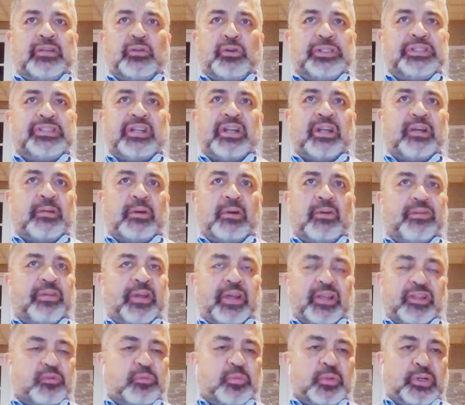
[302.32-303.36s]
the increased level
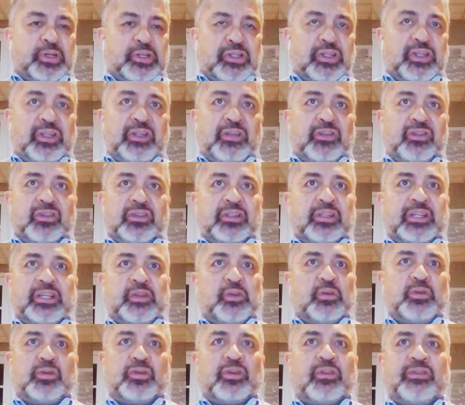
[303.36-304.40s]
of expertise in
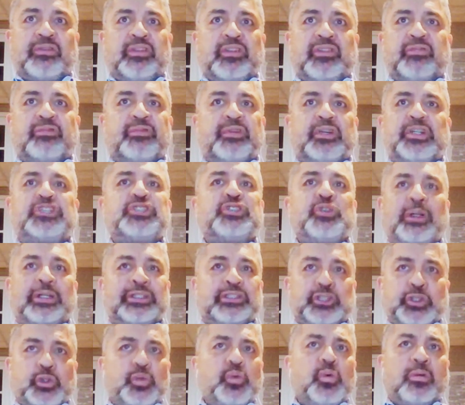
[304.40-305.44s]
the use of these
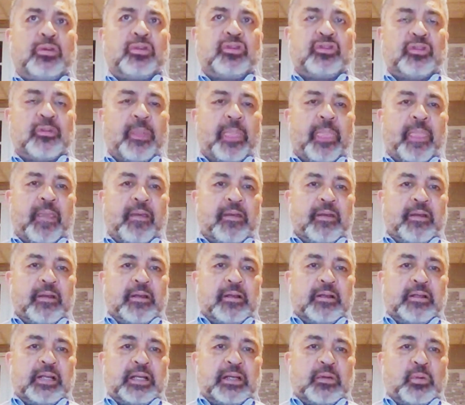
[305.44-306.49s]
virtual tools
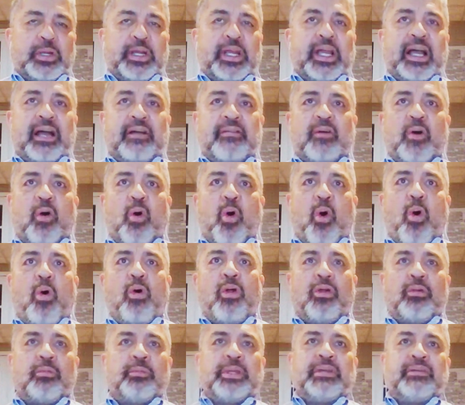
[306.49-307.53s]
that we have
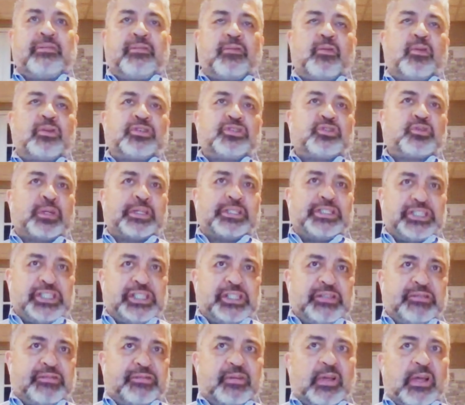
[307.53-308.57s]
all been forced to
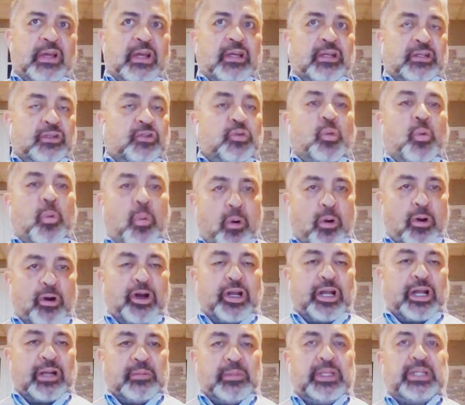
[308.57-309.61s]
achieve to
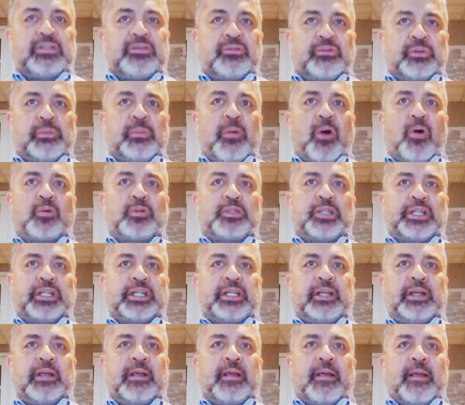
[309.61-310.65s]
work and meet
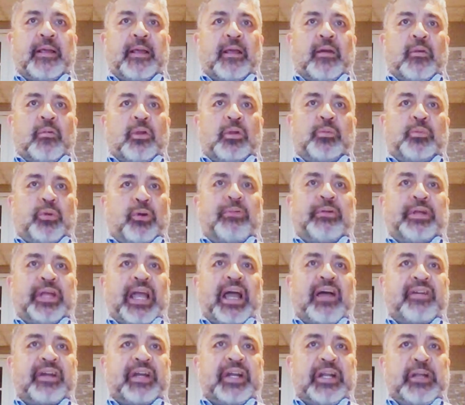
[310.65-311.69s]
remotely will
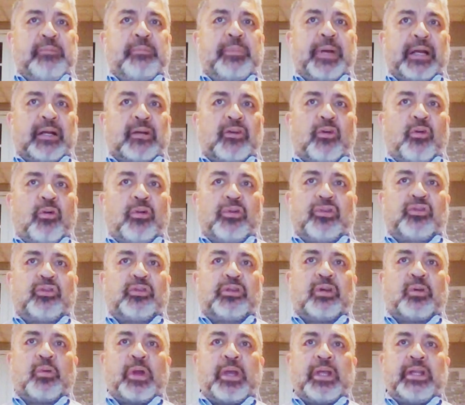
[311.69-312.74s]
probably have an impact
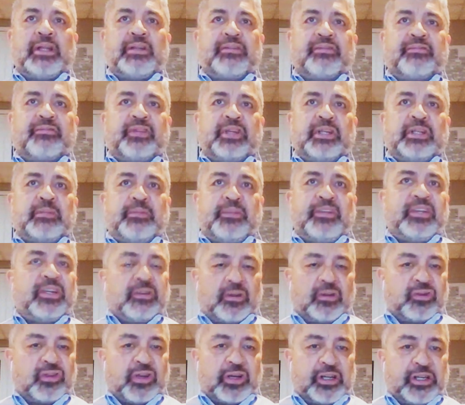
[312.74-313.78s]
also in the way that fleet
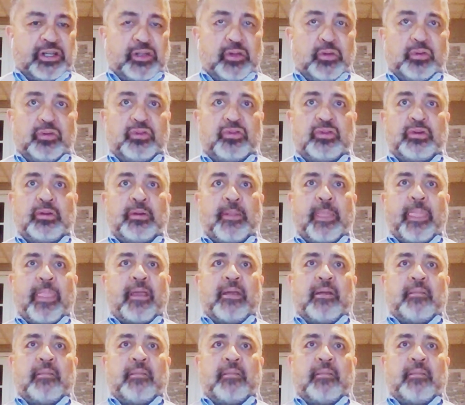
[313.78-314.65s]
vehicles are used.